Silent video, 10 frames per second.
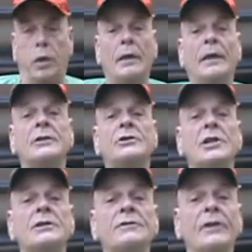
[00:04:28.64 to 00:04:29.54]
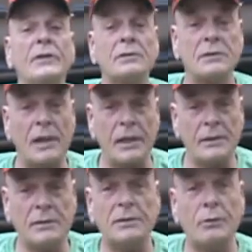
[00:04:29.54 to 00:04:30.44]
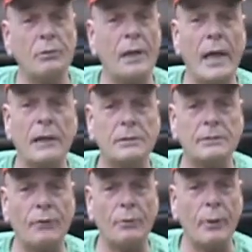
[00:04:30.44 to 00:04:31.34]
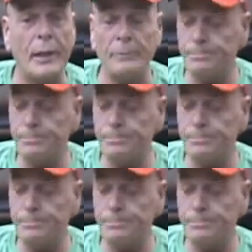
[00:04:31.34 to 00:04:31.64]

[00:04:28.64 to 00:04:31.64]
It just feels nice to relax for a minute.